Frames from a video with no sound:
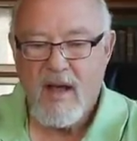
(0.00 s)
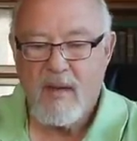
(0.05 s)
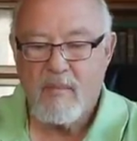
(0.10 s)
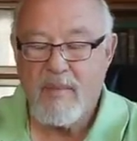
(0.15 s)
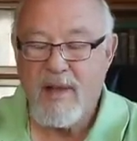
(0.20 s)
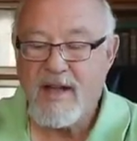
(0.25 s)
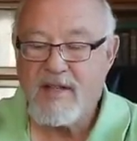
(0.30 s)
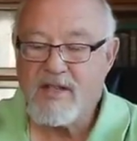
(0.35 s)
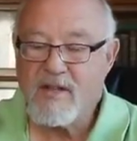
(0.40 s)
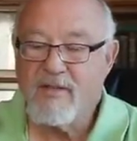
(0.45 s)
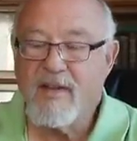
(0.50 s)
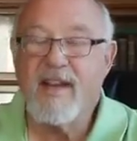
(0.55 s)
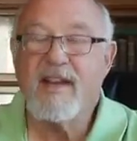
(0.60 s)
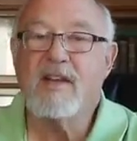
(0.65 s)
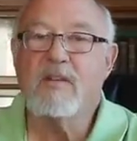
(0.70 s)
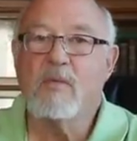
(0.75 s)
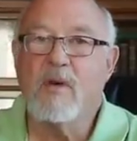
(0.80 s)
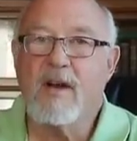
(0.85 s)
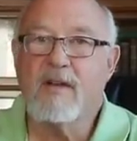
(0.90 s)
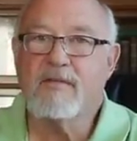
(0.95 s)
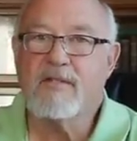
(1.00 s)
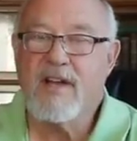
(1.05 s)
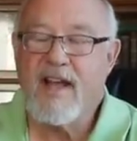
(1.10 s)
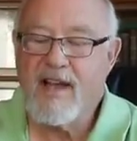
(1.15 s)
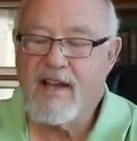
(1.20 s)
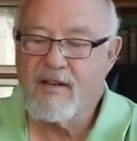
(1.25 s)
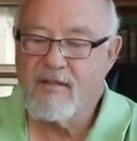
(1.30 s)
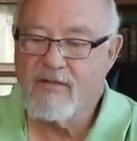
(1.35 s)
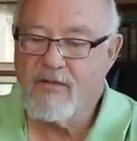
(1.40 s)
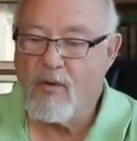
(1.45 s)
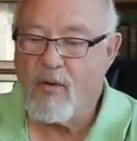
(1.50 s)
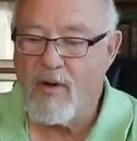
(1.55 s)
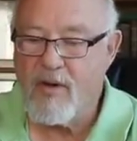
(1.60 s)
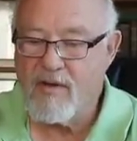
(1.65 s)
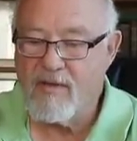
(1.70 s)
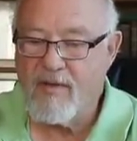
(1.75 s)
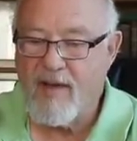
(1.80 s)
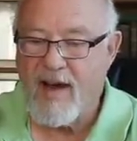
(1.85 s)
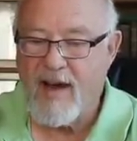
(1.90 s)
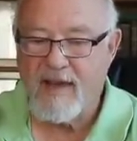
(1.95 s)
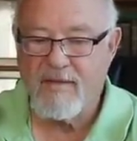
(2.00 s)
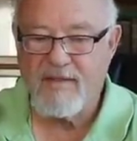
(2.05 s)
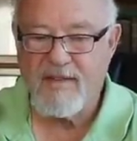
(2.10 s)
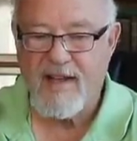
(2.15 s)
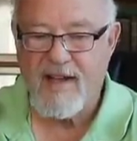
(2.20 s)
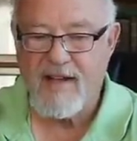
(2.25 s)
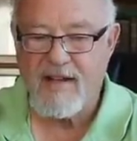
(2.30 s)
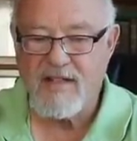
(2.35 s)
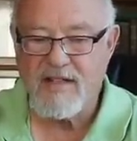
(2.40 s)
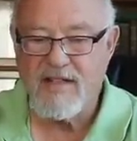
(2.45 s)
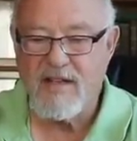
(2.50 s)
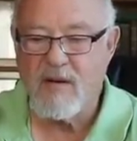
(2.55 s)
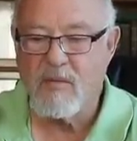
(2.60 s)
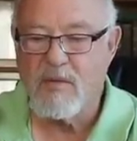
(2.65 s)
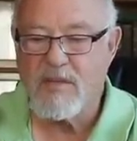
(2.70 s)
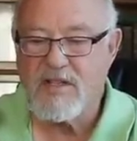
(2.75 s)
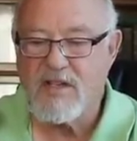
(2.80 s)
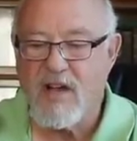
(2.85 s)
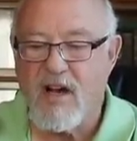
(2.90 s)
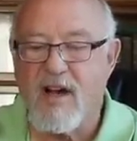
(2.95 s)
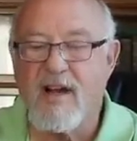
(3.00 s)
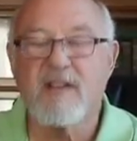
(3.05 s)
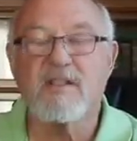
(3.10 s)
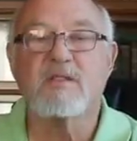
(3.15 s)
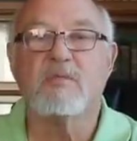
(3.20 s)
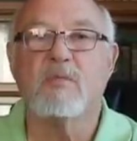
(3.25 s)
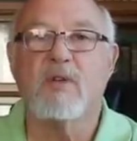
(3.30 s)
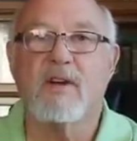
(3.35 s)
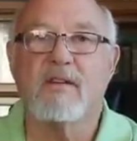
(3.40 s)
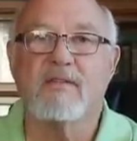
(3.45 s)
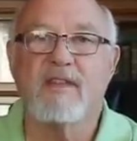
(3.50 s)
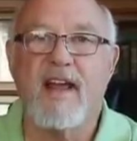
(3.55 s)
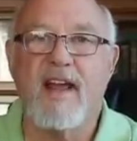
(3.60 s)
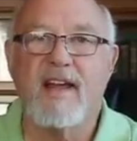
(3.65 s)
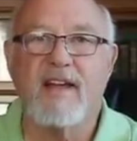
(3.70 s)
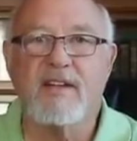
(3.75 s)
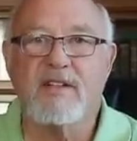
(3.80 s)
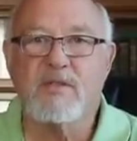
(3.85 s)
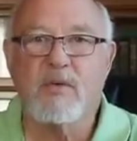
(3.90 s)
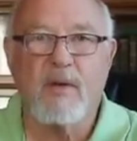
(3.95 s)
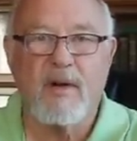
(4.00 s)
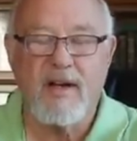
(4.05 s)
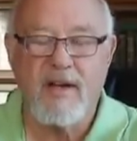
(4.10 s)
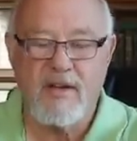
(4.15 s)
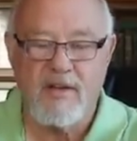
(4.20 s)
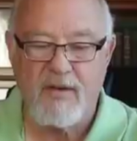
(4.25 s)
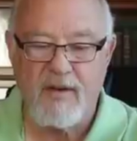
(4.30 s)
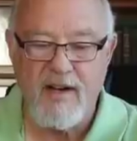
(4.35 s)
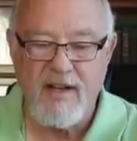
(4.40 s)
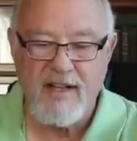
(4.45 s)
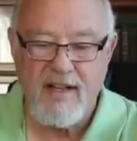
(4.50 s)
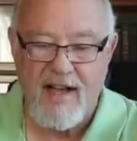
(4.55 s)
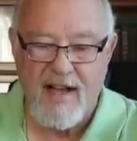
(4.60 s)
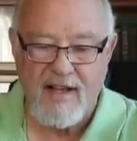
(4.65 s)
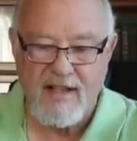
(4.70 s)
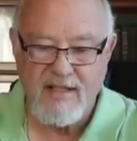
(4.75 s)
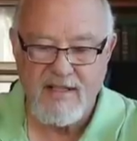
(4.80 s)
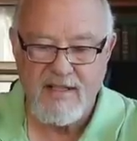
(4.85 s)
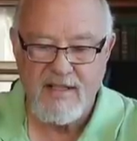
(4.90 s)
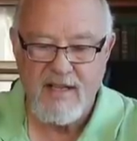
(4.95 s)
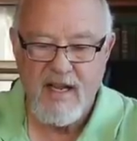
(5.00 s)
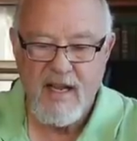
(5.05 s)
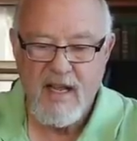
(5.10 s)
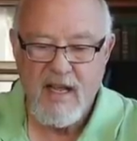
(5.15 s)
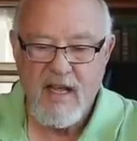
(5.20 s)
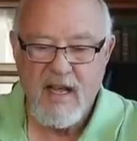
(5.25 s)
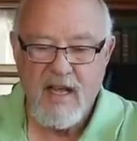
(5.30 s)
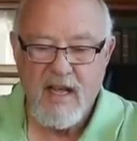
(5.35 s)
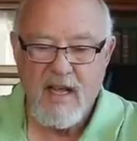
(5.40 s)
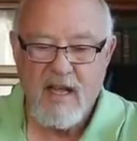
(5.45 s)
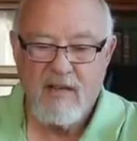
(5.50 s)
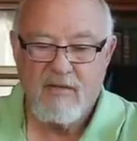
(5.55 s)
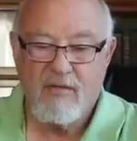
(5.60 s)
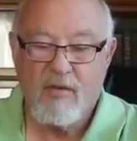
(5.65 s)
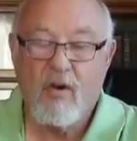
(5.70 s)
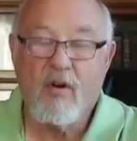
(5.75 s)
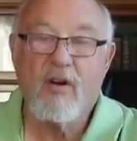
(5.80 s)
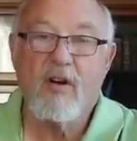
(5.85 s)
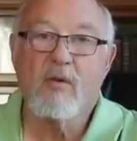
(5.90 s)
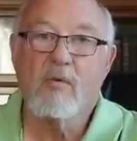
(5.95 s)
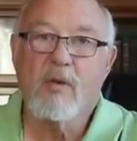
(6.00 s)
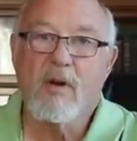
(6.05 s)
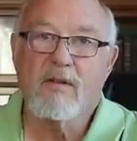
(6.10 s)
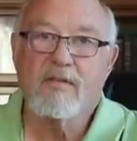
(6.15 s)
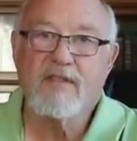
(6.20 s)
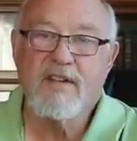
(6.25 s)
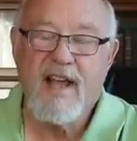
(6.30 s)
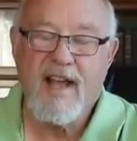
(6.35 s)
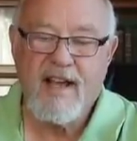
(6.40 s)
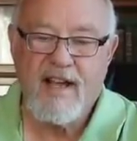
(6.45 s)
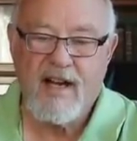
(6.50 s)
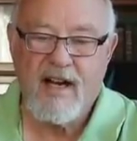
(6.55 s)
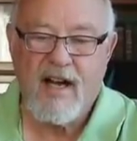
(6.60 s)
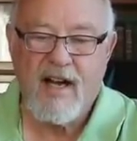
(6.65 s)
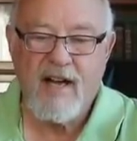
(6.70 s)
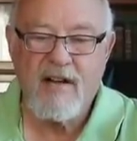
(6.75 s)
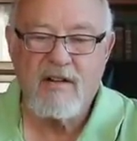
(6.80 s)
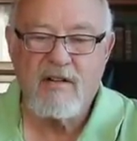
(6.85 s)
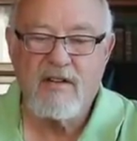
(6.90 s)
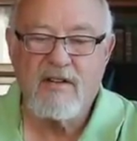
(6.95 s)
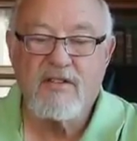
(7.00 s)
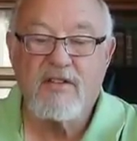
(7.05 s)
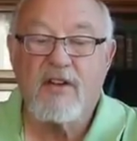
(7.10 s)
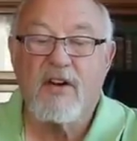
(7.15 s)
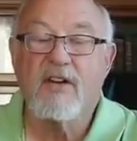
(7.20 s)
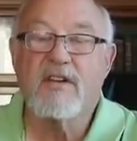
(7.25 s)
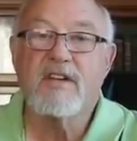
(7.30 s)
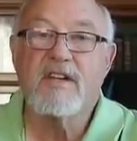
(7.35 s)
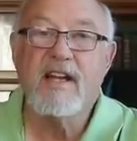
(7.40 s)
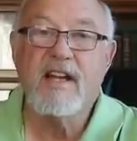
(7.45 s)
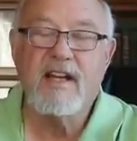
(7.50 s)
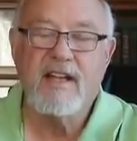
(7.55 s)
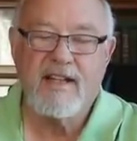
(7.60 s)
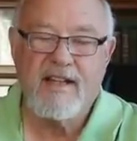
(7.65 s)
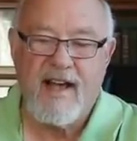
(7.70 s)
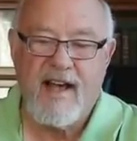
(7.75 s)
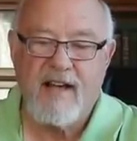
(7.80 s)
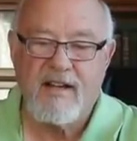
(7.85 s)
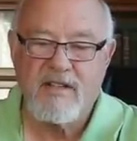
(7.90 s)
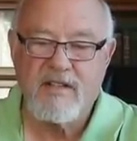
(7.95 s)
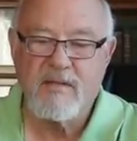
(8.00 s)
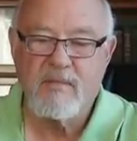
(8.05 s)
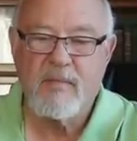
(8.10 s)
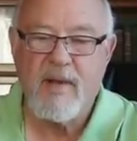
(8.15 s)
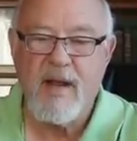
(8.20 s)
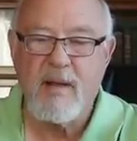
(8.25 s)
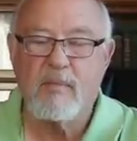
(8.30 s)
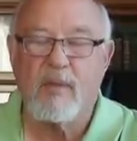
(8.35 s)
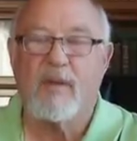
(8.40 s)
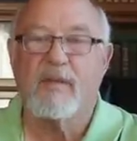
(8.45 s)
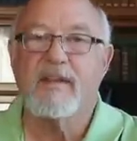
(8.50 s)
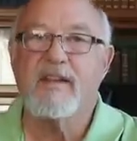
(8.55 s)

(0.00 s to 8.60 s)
Pennsylvania would have taken 45,000 and Wisconsin would have taken 23,000. Florida would have taken 113,000 people.